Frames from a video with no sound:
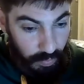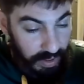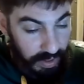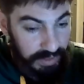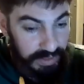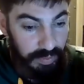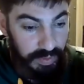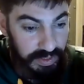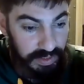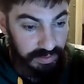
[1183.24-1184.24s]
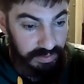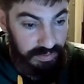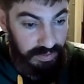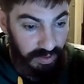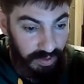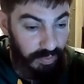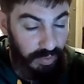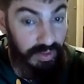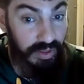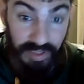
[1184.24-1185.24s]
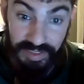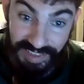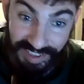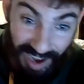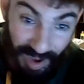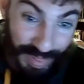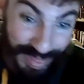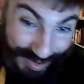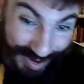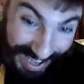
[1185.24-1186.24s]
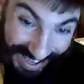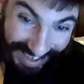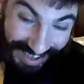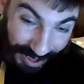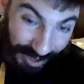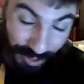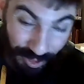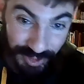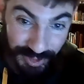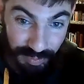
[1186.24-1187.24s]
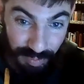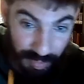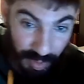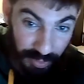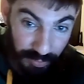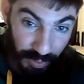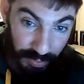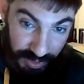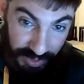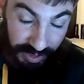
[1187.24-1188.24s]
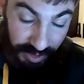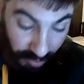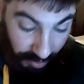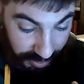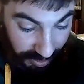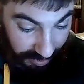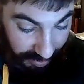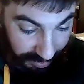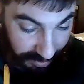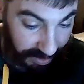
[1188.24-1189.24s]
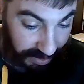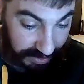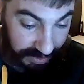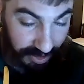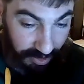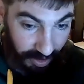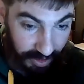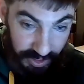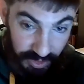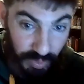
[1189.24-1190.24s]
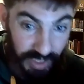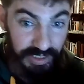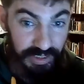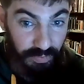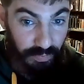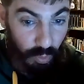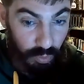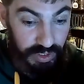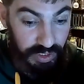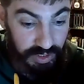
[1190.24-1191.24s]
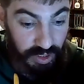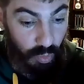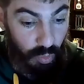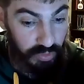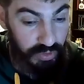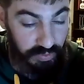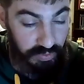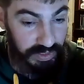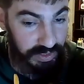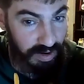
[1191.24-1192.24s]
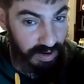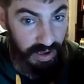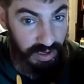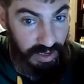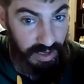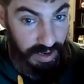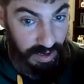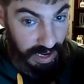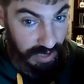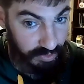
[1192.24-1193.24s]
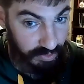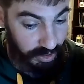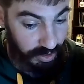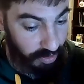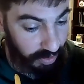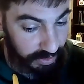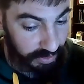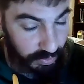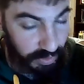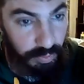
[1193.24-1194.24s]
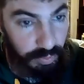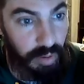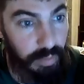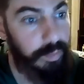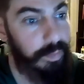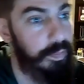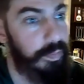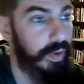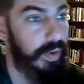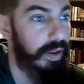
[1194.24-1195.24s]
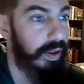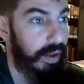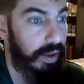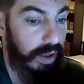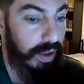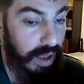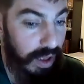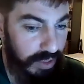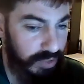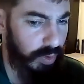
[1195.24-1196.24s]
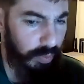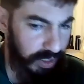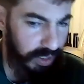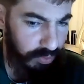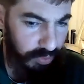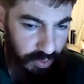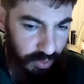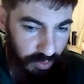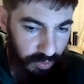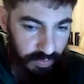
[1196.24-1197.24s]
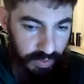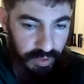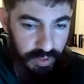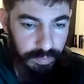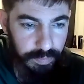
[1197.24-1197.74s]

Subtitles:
I mean, anytime it's like the common thread across both of those, the integration and the segregation, is when it's forced, it's coercive, it's not naturally occurring. That's when there's a problem. I swear I'm going to get through this article eventually.